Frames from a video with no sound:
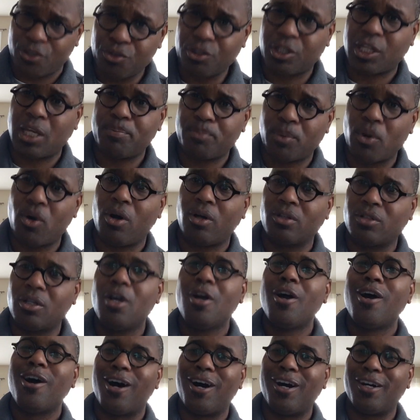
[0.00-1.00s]
You keep
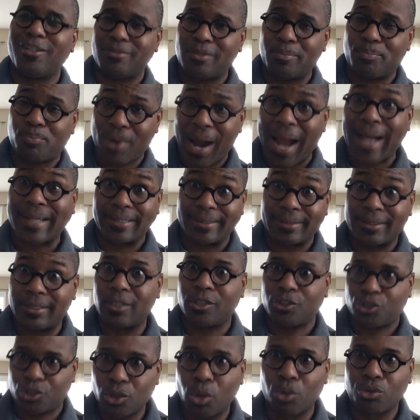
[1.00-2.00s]
on uh,
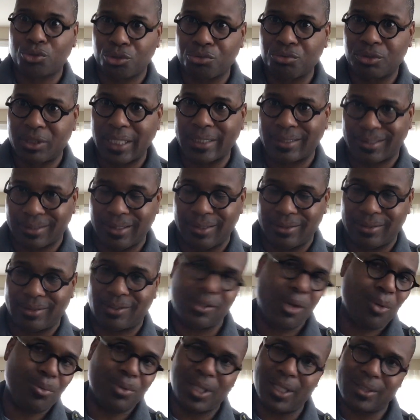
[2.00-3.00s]
practicing social distance.
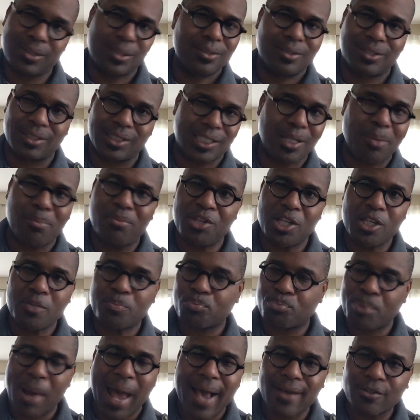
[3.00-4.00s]
Don't listen to some of these
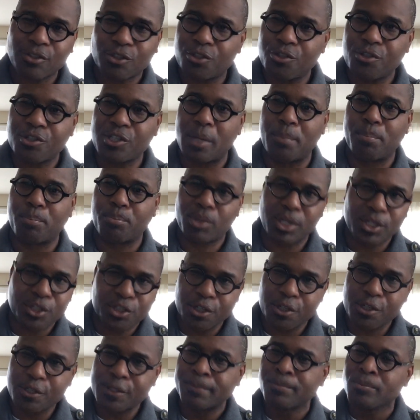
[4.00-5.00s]
pastors and
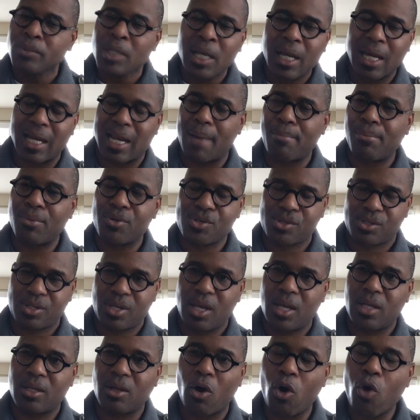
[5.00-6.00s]
preachers, and I'm going to
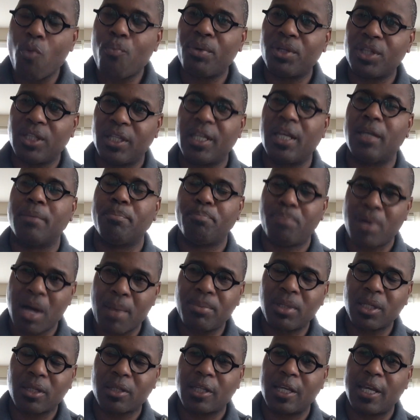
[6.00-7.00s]
say it openly and
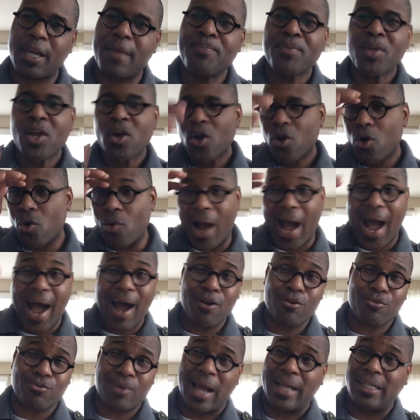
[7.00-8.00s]
publicly, who are
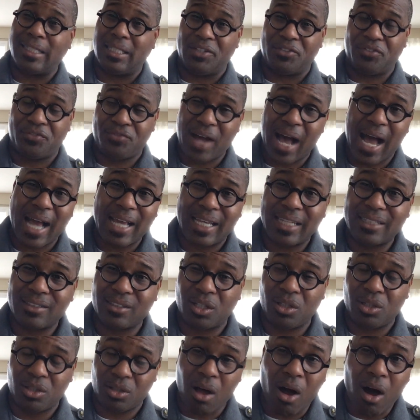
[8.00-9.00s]
outright defying
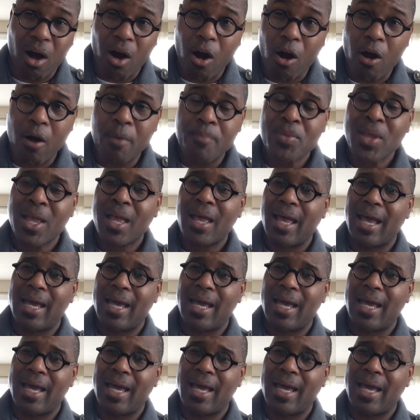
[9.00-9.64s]
the law.